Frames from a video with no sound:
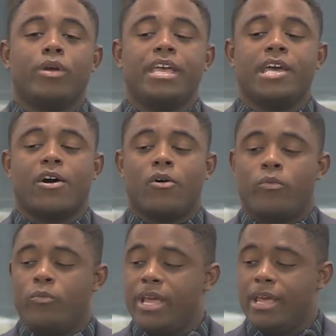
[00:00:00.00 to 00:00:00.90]

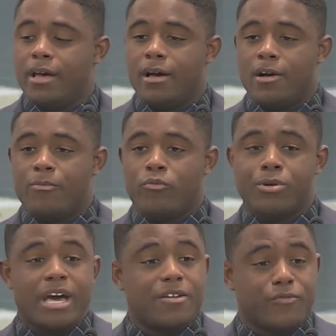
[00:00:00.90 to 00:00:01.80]

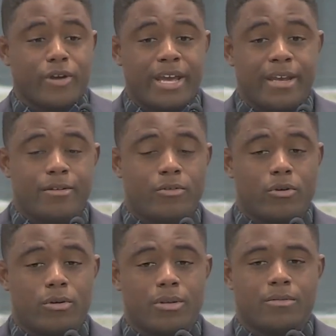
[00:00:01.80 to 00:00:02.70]
not afraid
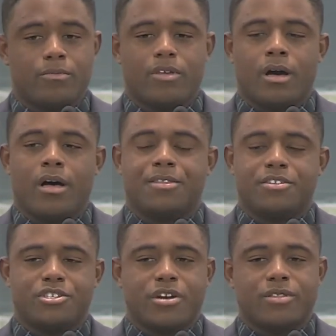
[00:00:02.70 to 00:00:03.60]
to
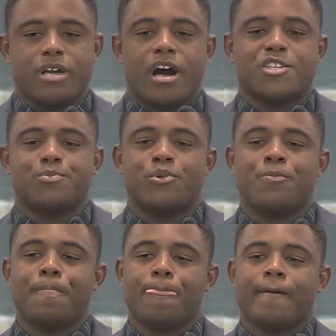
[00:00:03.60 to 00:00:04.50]
share the gospel,
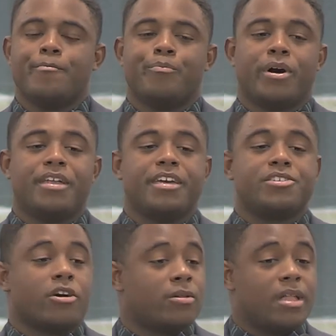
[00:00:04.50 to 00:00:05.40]
but
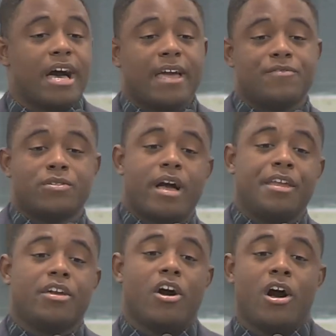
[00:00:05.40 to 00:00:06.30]
is our lives
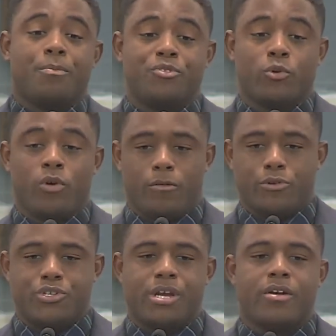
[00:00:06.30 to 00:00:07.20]
lining up to what we're
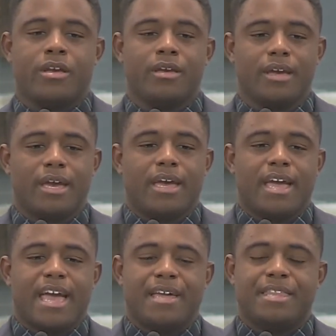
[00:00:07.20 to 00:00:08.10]
sharing?
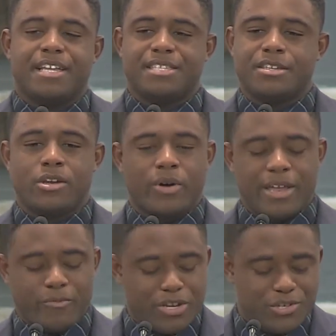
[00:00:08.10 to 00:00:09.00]
And that's, you know,
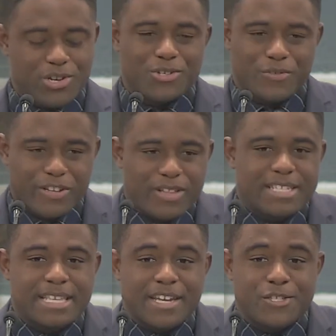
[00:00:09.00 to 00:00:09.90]
and when you start to
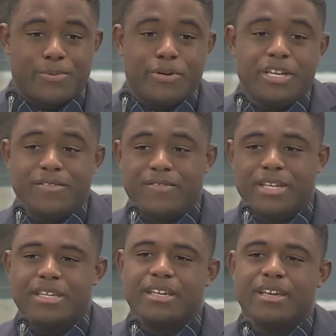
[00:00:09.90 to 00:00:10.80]
realize that, it's pretty
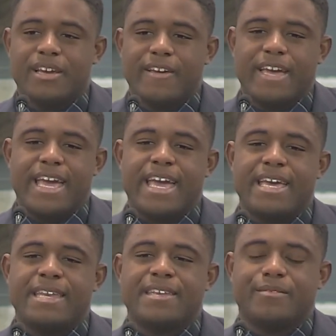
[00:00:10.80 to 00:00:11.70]
convicting. And